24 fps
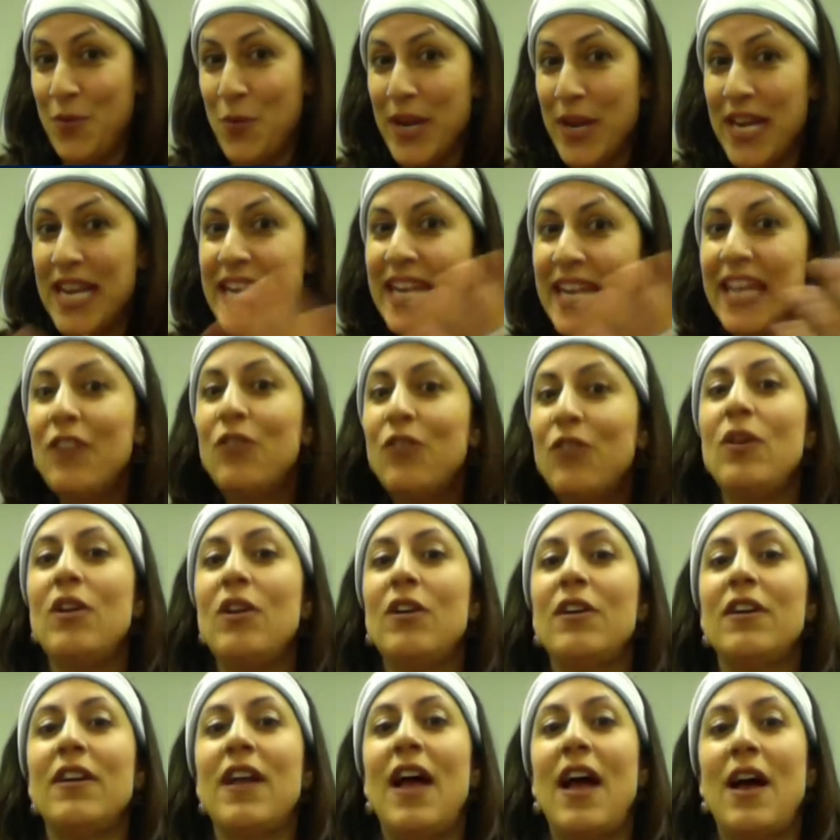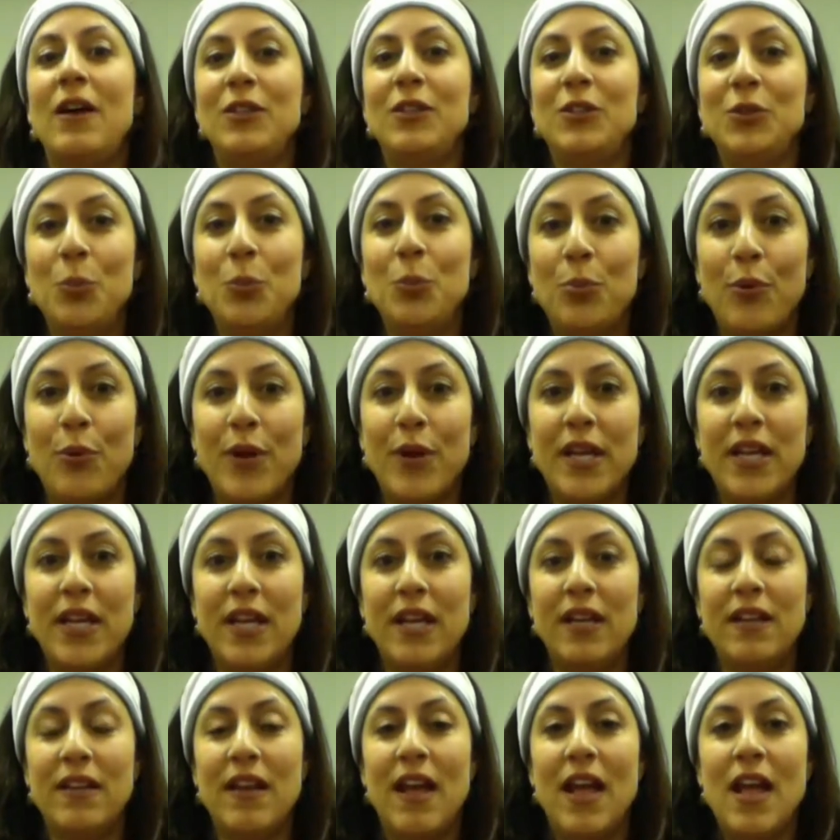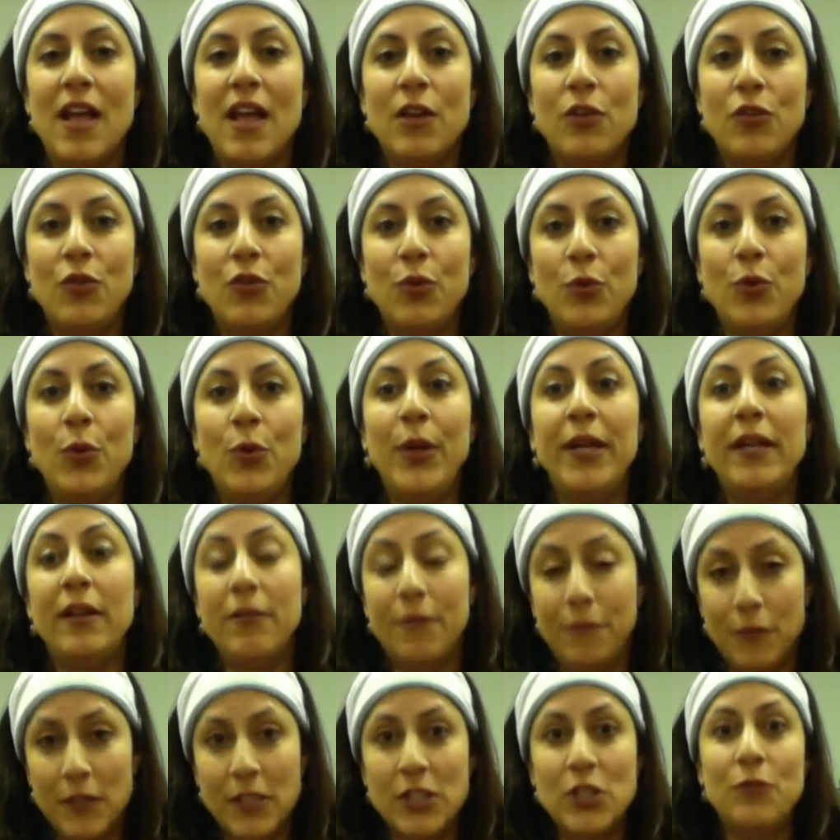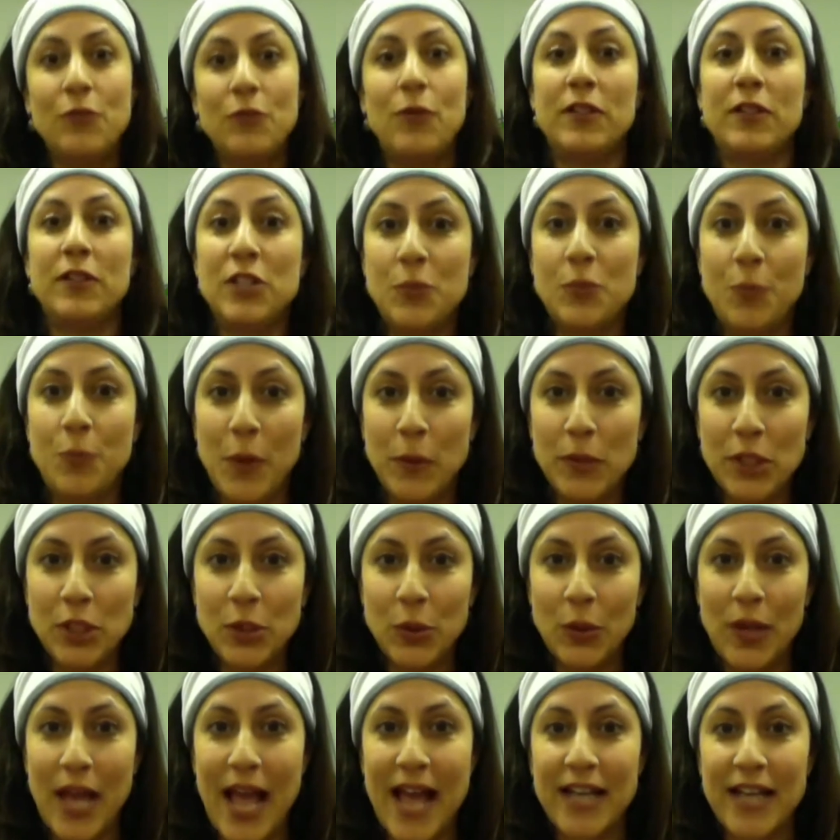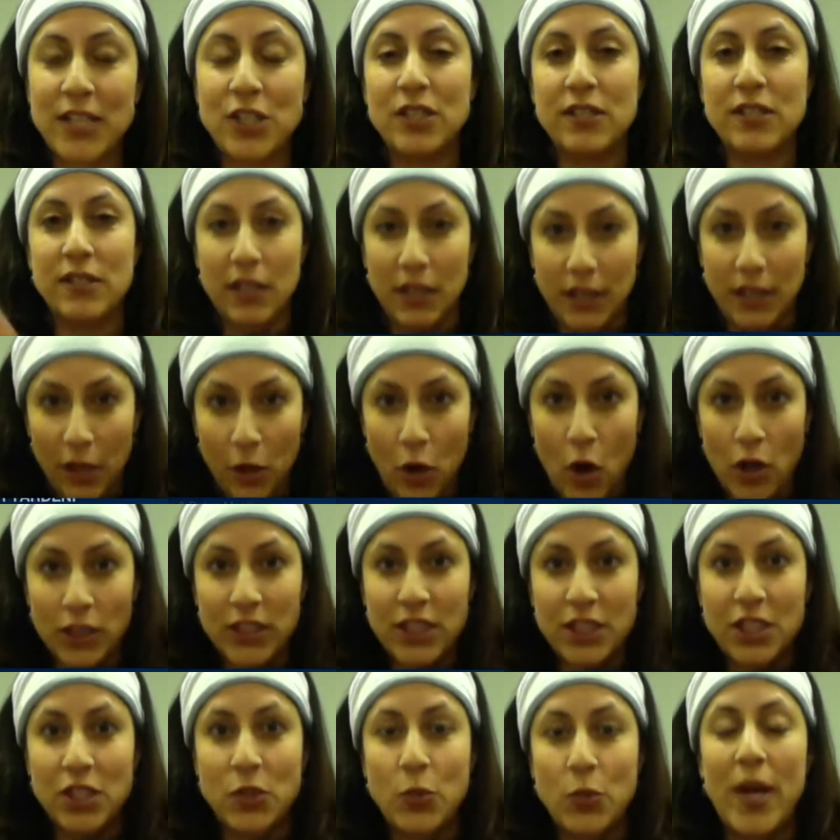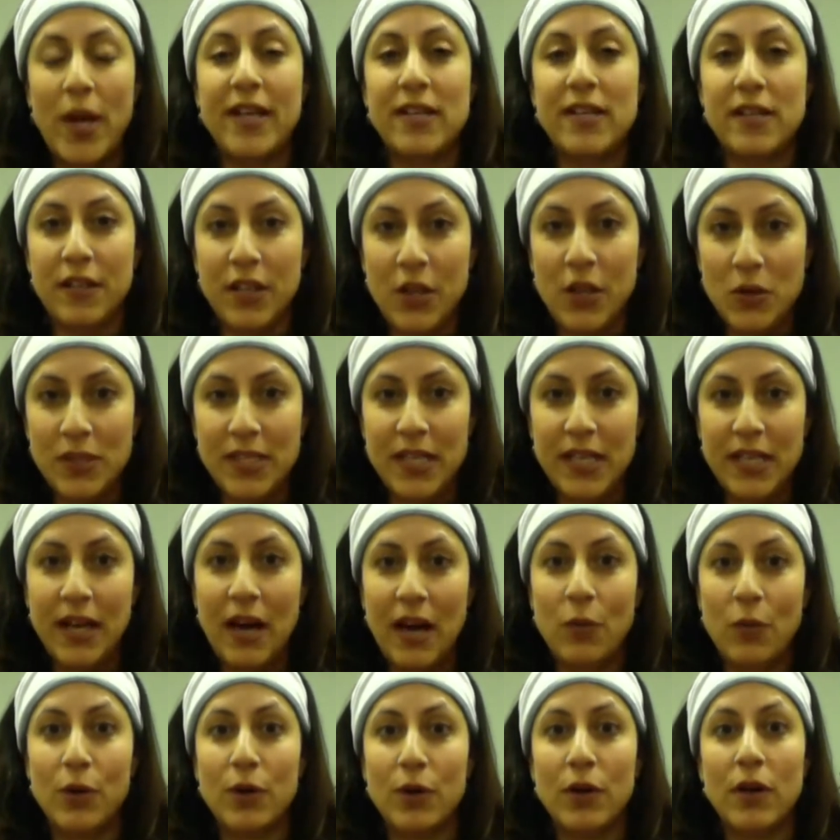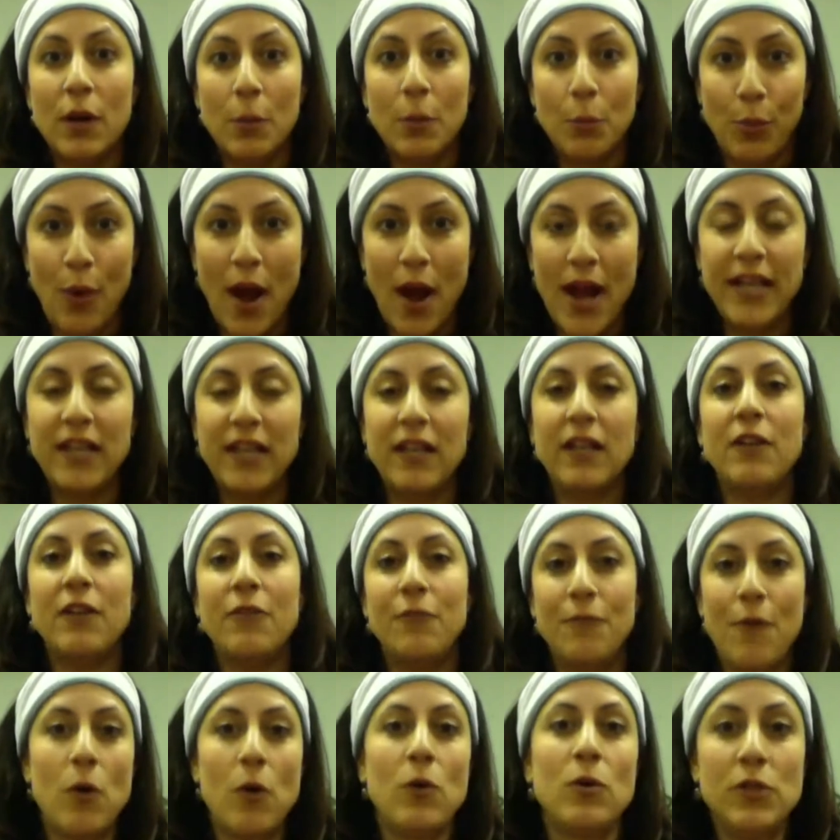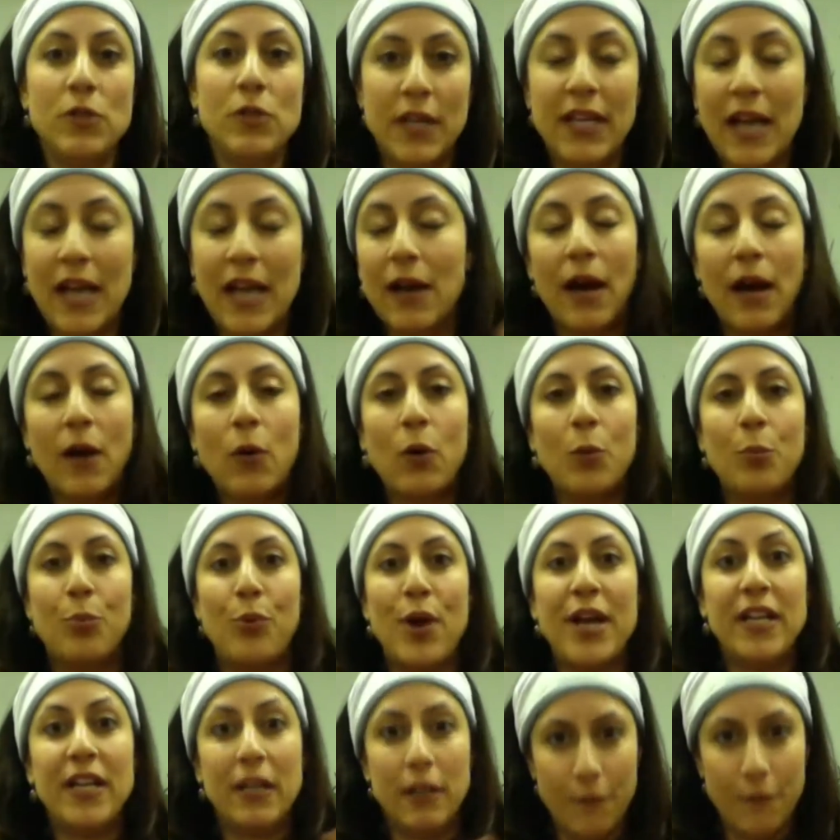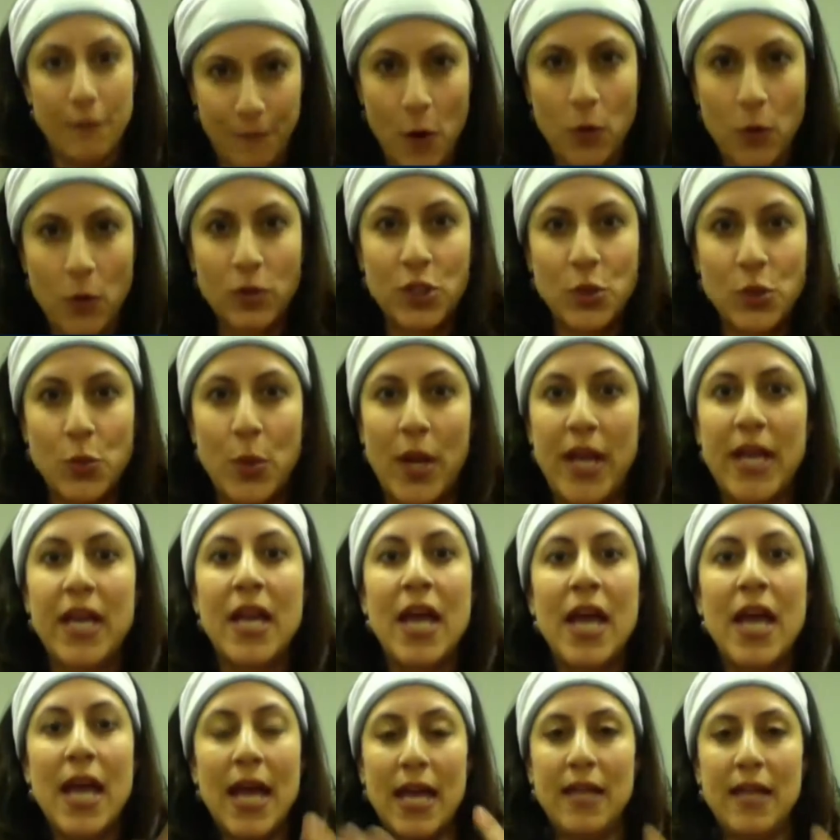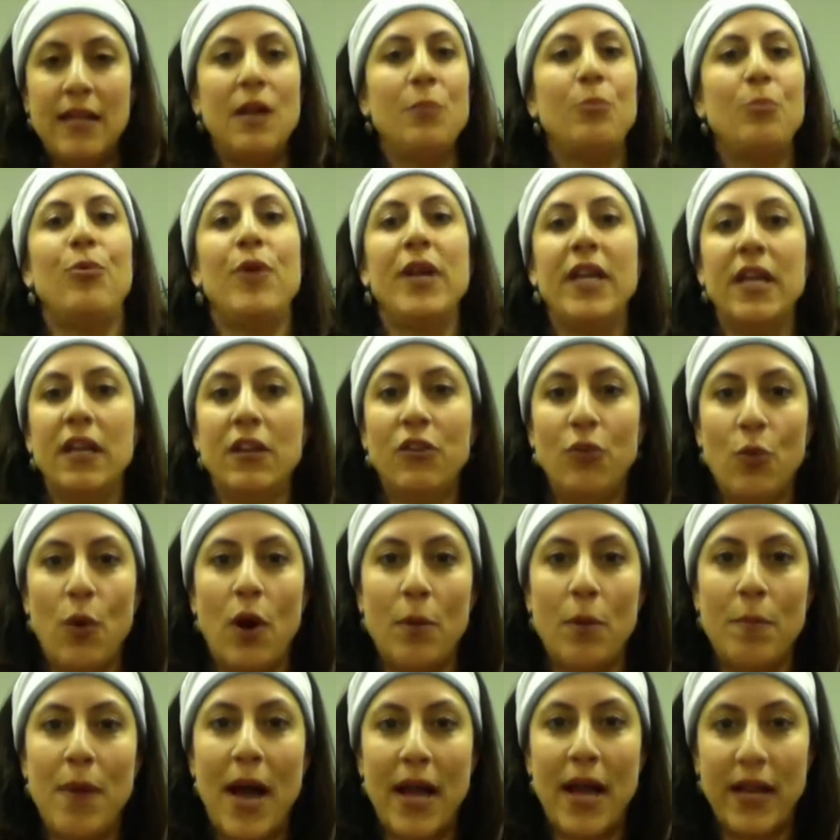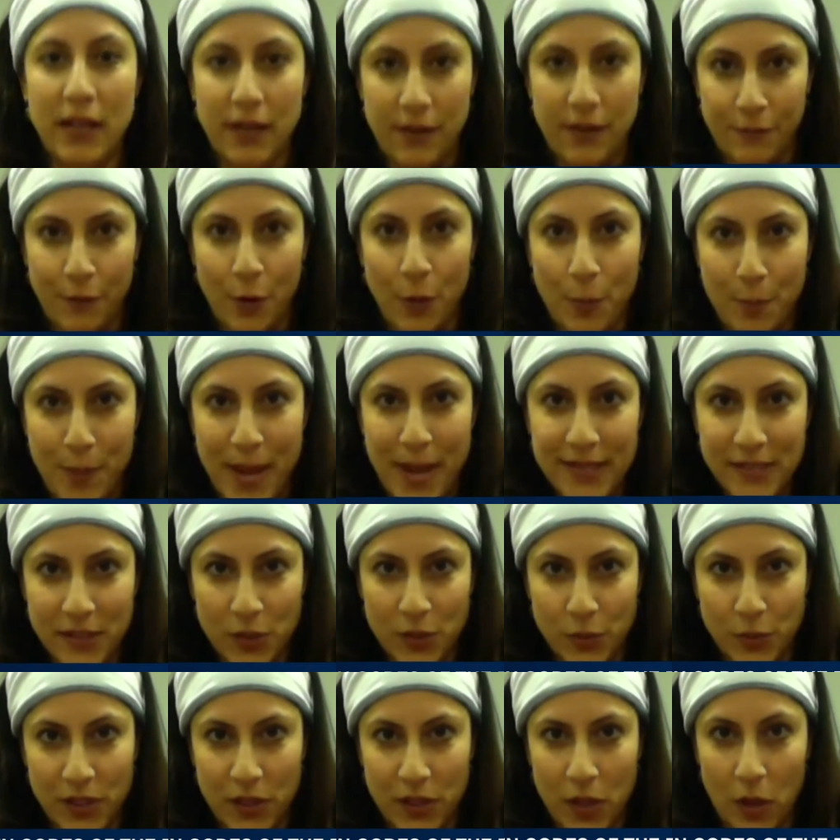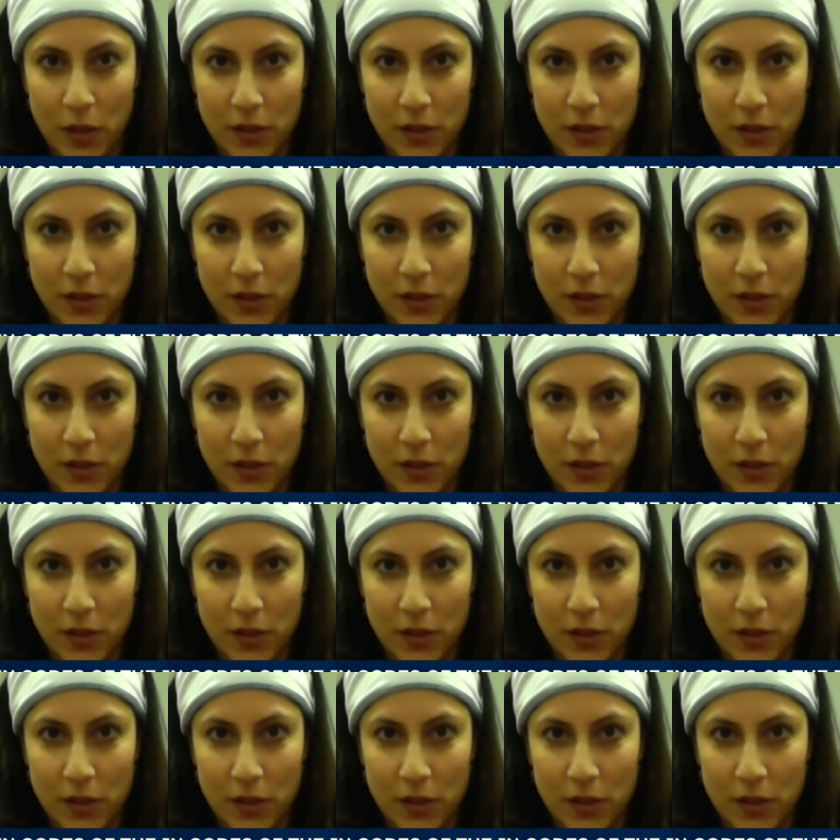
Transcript: We need to learn how to bring it, to do it, first of all, the spiritual actions in a conscious way and using our brain in a, focus, in, uh, our brain in a focused way, and then bring it to our body for best